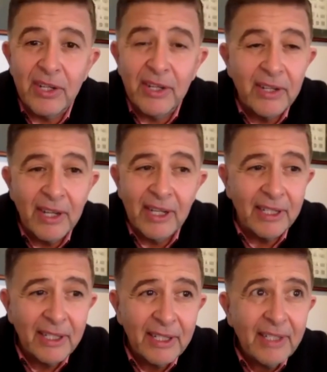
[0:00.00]
and
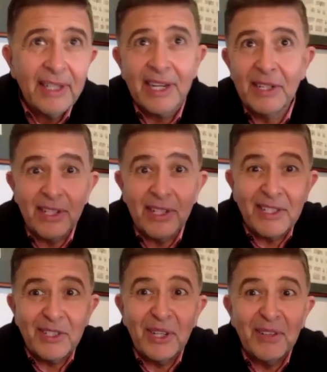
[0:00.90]
it is
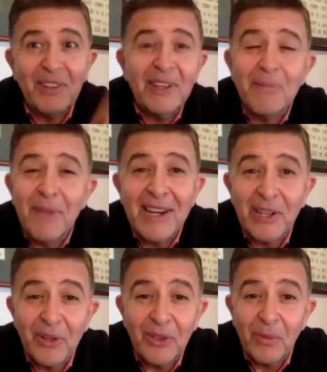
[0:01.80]
a TV mounted
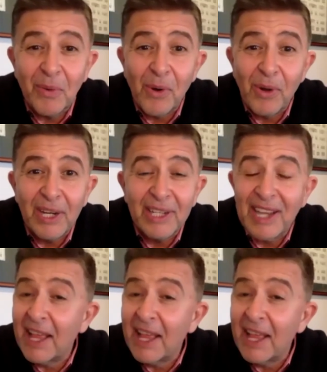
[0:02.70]
on the wall,